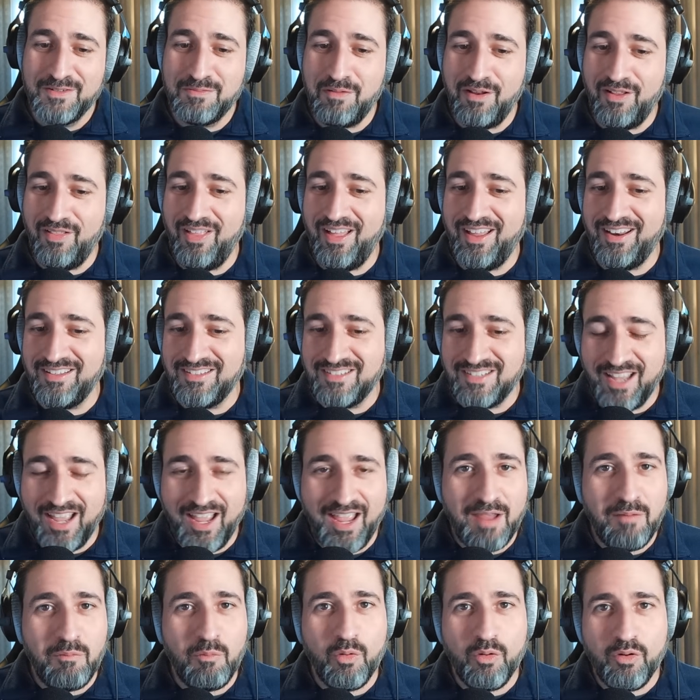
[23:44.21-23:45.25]
spend a lot of
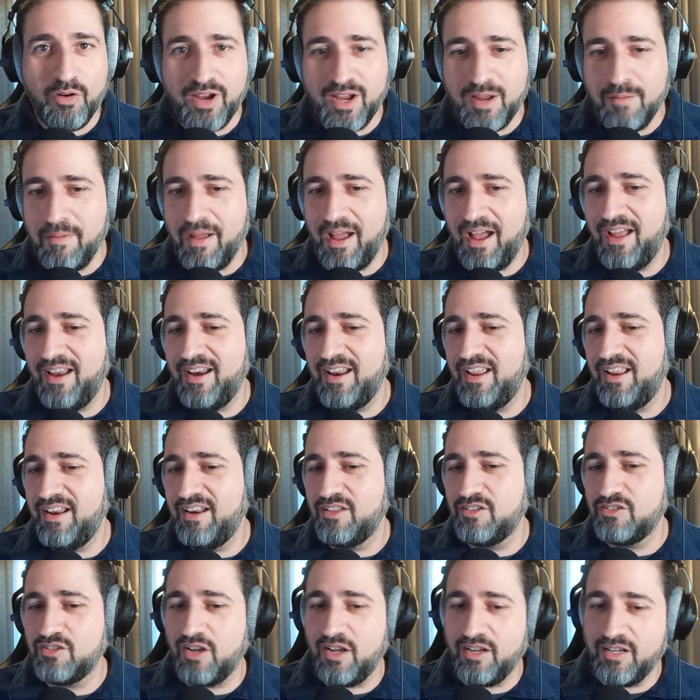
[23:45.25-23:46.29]
time worrying about it
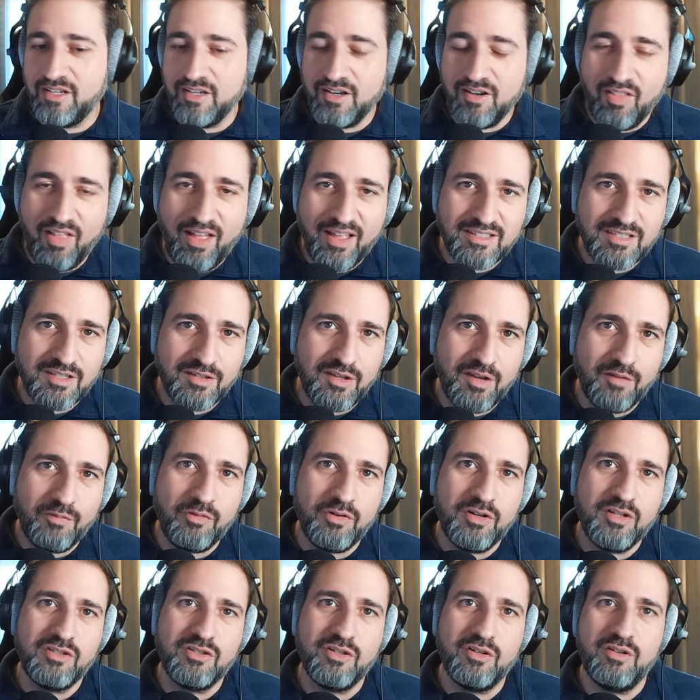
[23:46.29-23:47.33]
and talking to lots of
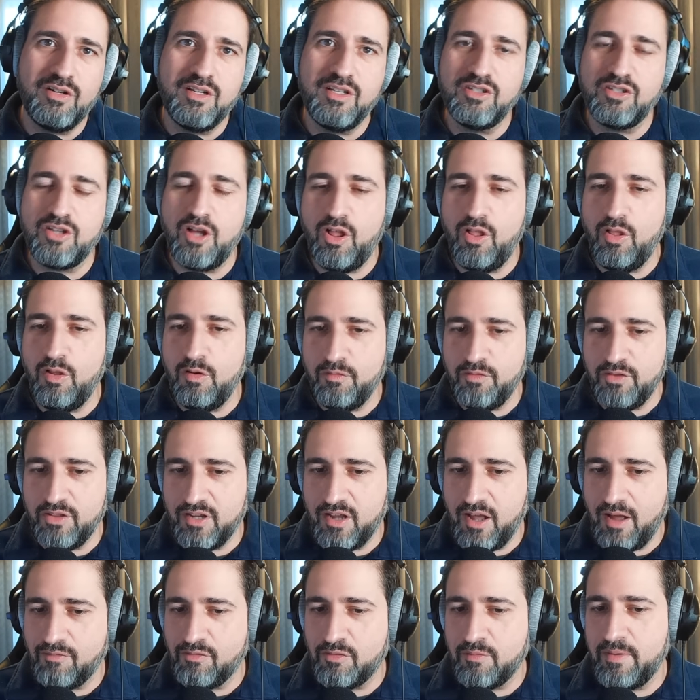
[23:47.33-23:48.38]
different attorneys all over the
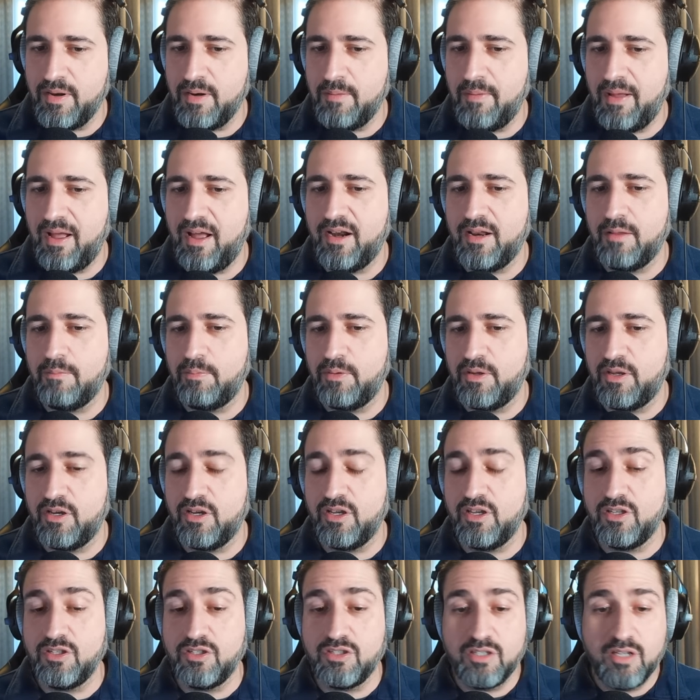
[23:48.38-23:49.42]
government about it,
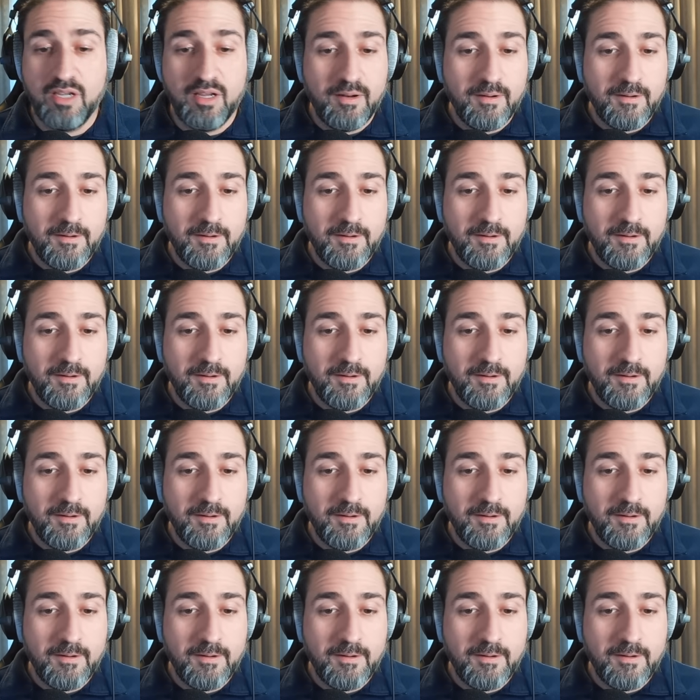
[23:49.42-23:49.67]
because